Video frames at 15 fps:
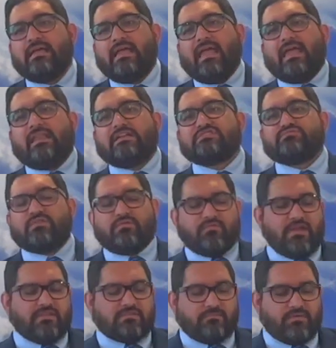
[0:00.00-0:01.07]
And as we
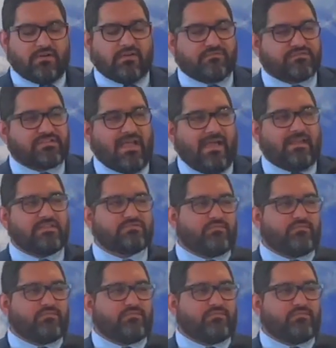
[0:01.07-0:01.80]
read the book of Titus,